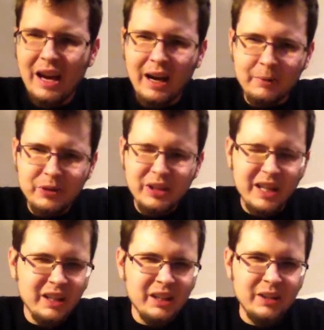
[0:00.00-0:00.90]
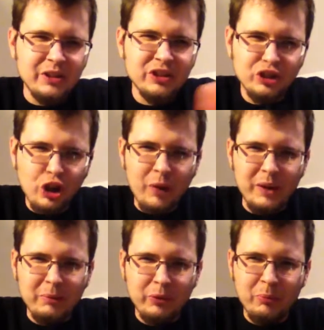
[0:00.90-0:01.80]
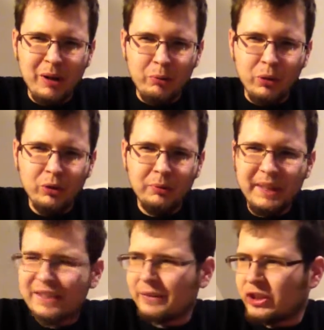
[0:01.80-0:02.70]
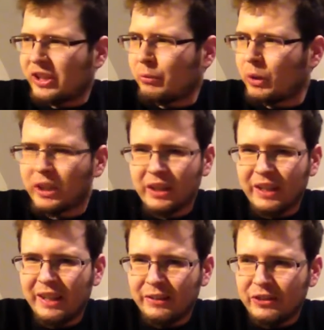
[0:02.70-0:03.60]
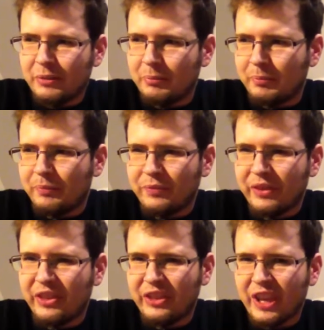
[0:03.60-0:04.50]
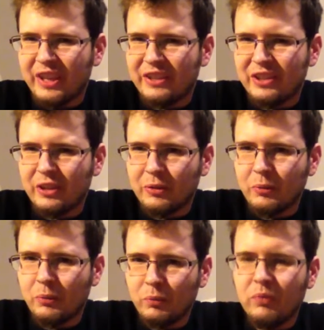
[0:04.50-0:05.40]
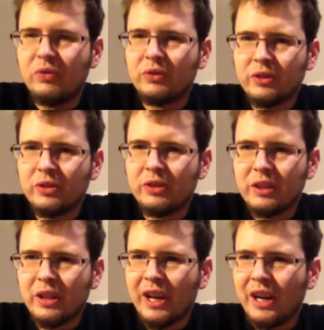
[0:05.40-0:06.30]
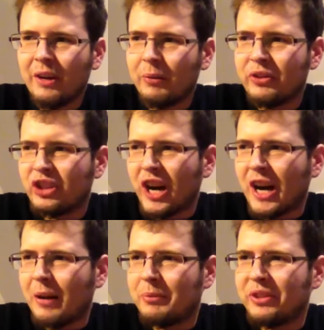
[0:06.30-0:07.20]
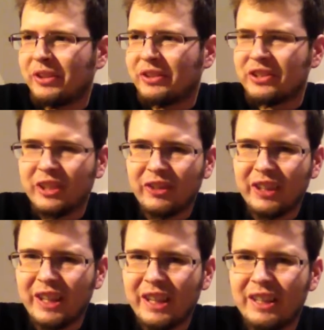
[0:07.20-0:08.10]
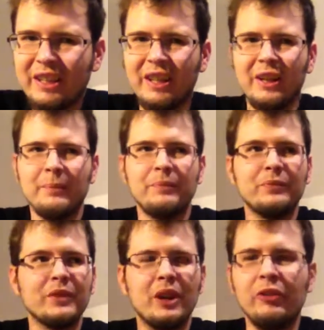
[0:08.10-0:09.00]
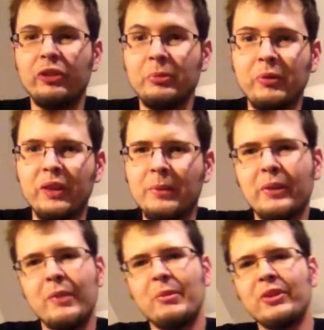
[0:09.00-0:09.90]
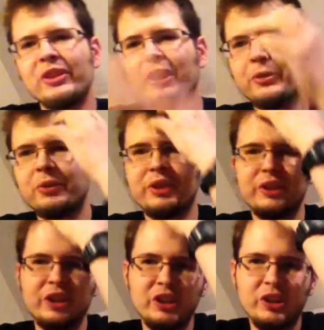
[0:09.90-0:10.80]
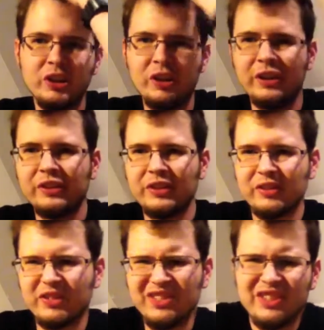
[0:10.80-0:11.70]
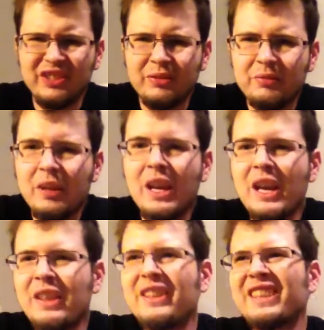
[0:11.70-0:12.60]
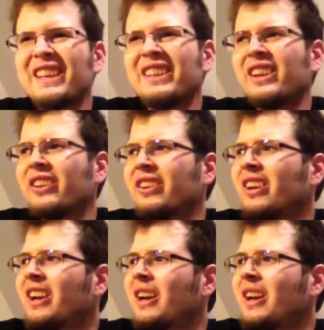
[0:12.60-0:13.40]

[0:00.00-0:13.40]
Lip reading: I'm just kind of slowing my roll because I'm trying to work out some things, you know, with jobs and stuff like that, and hopefully moving out of my grandmother's house within the year, and, you know, just this, that, and the other.